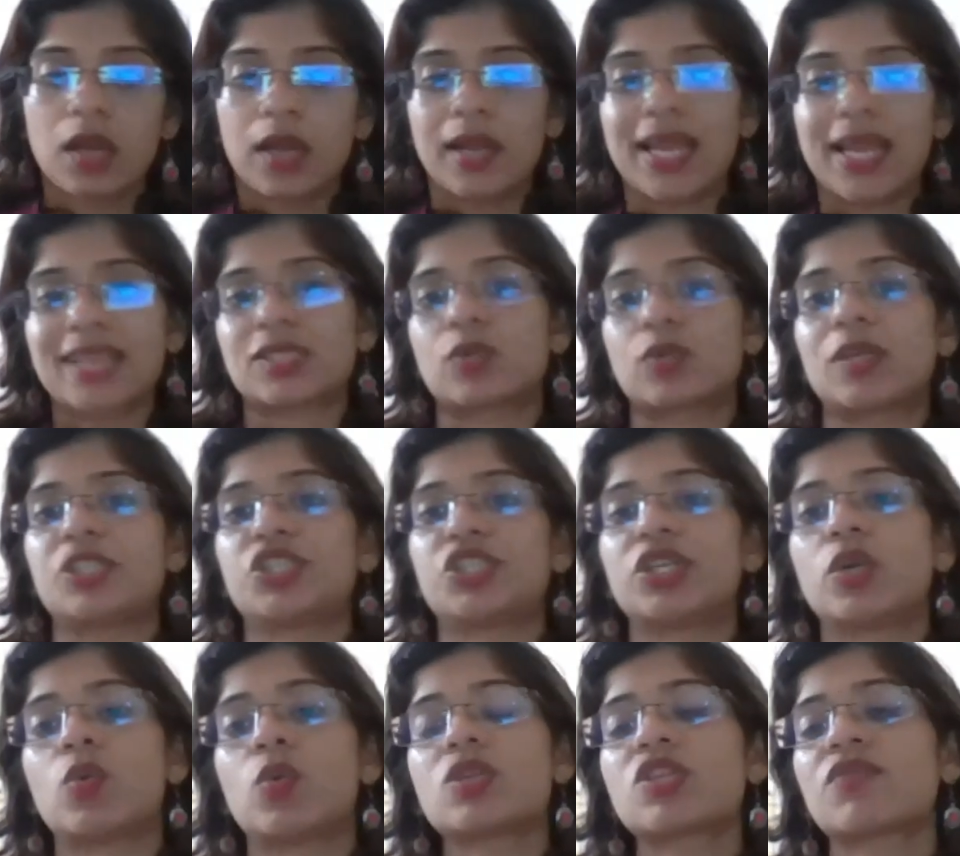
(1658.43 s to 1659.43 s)
Next
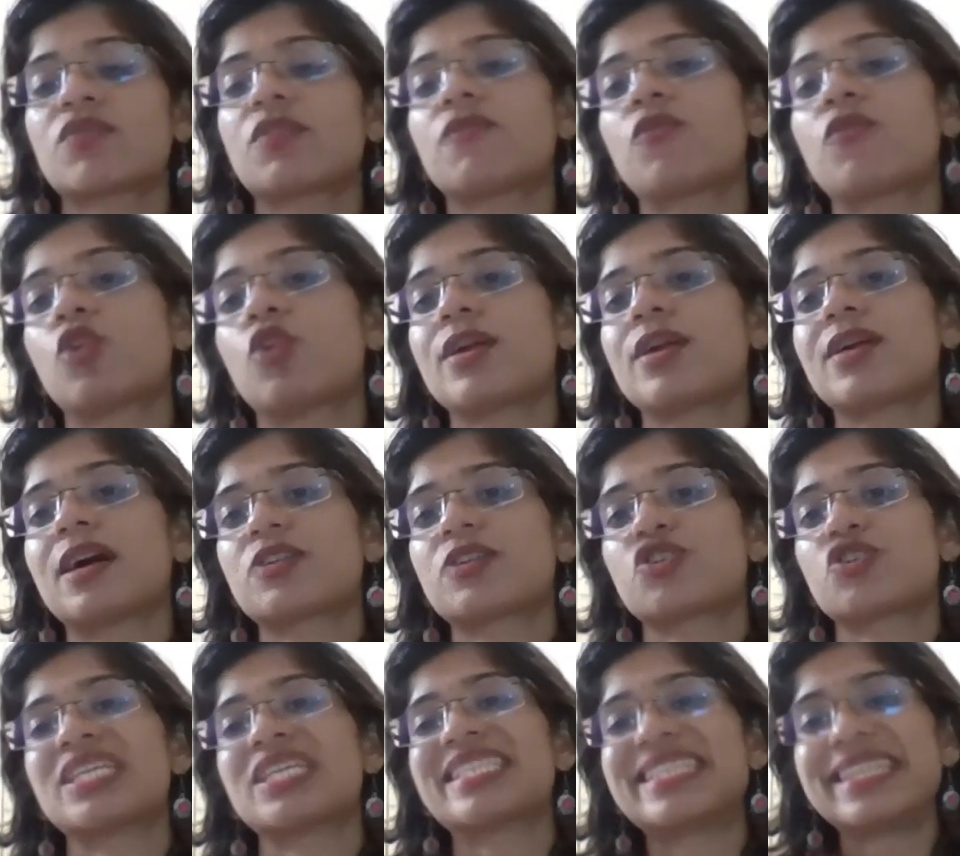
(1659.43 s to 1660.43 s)
question. Which of the following
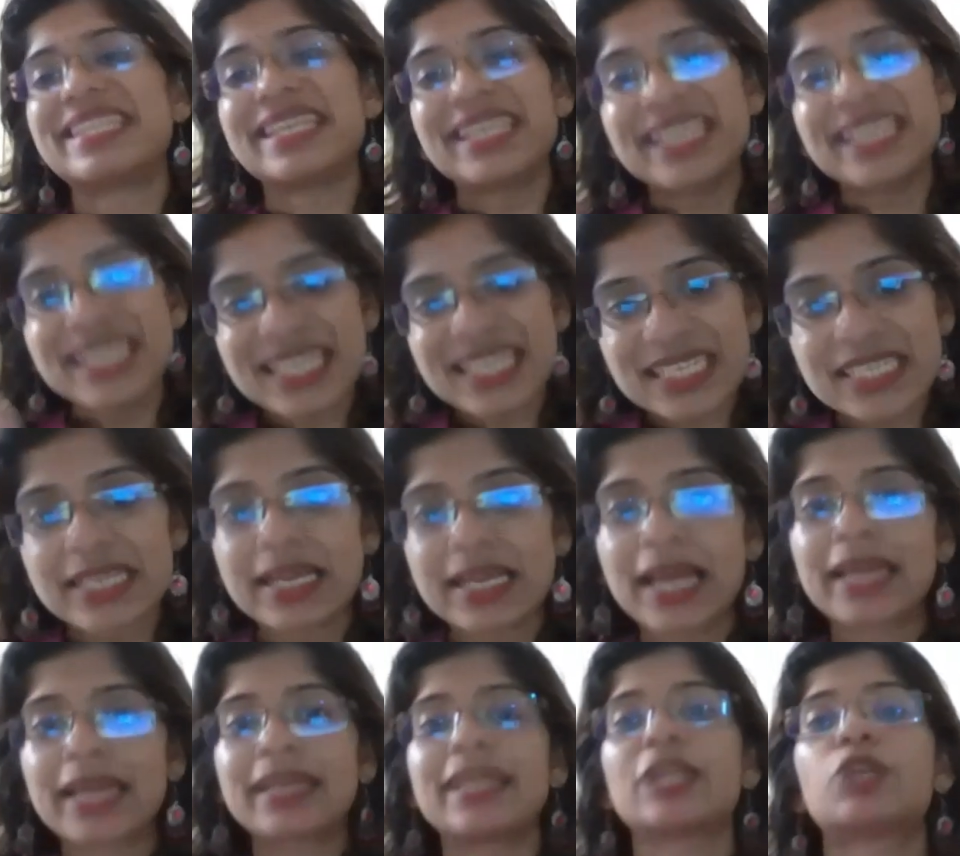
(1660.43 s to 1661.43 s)
artery is least
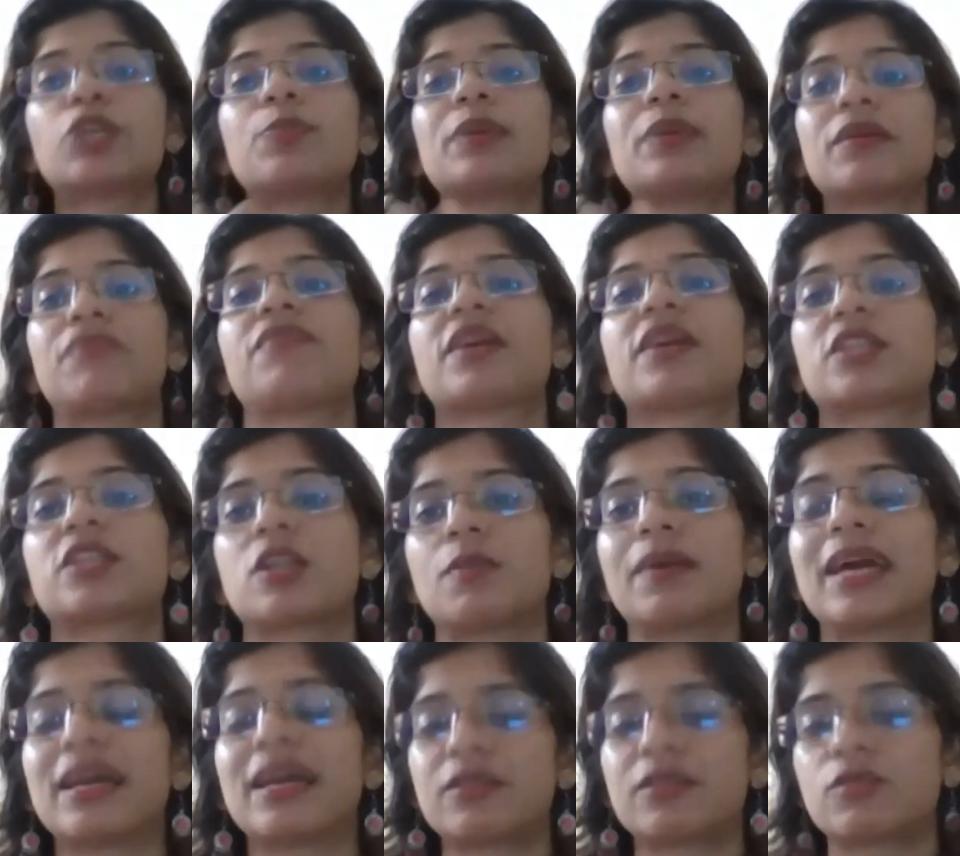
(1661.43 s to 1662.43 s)
likely to be affected
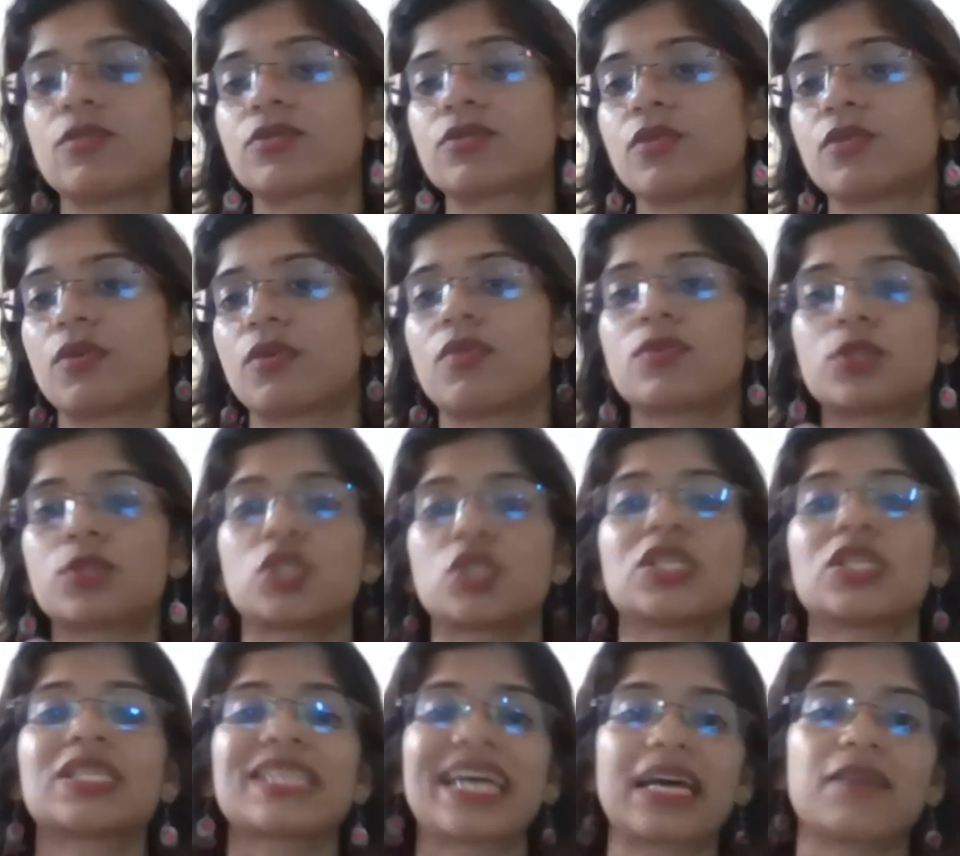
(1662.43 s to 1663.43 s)
by atherosclerosis?
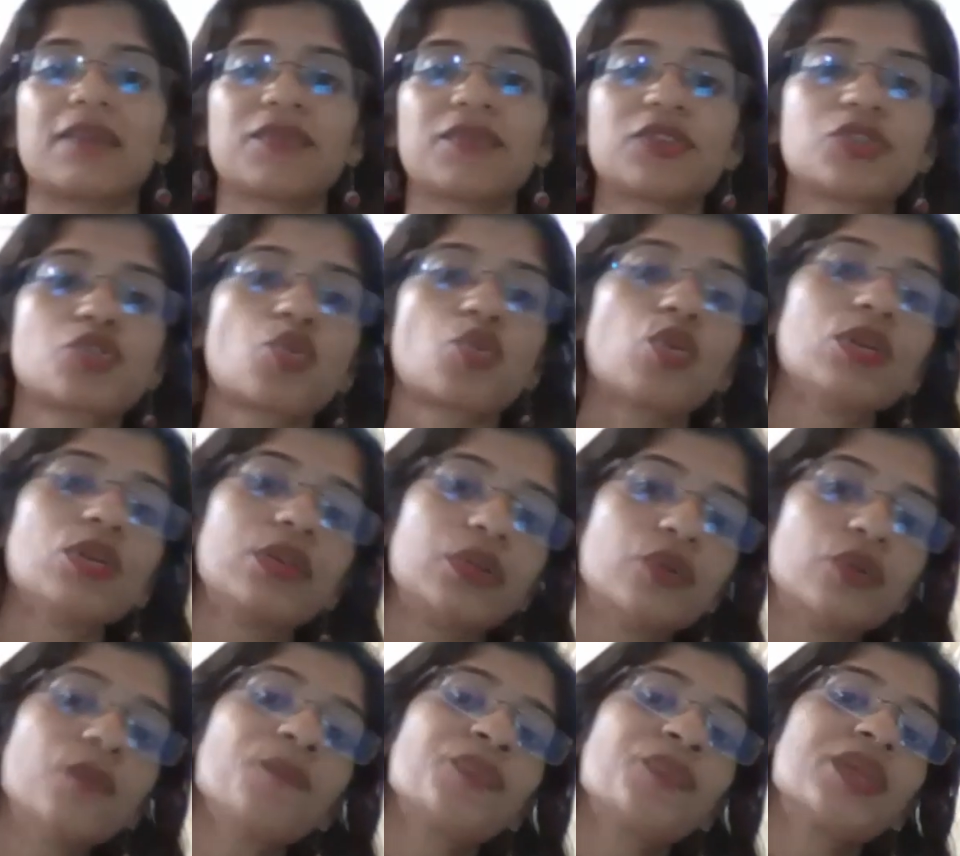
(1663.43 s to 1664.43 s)
This I haven't told
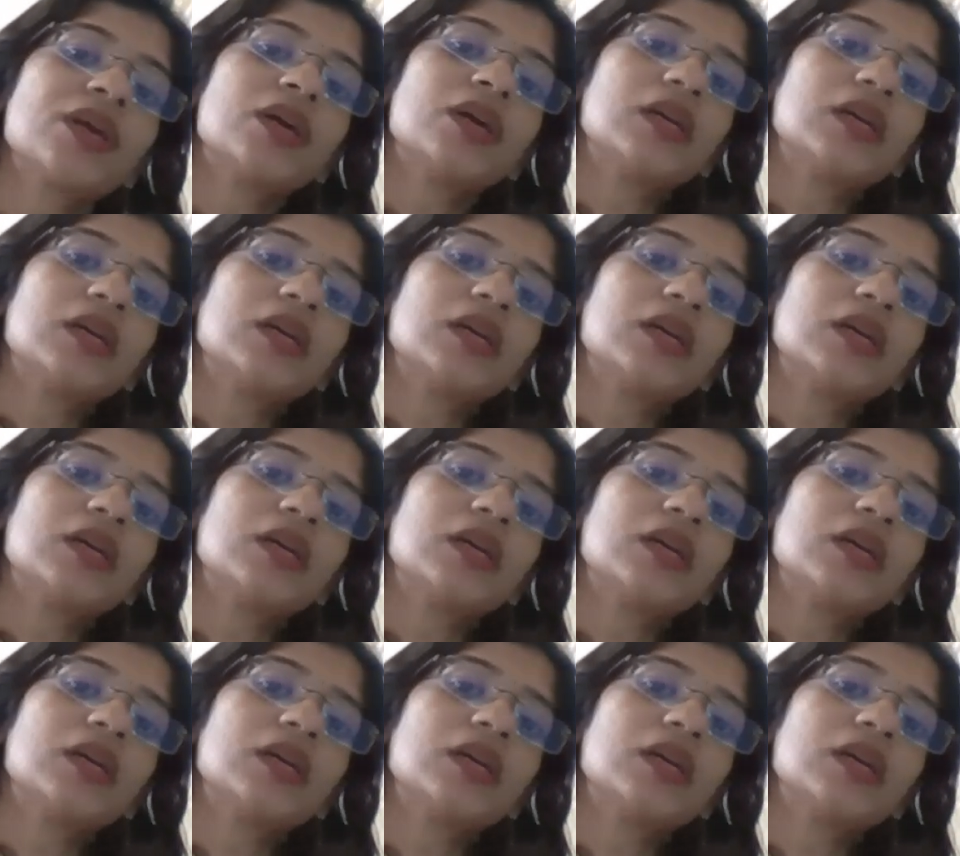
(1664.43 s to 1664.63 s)
you.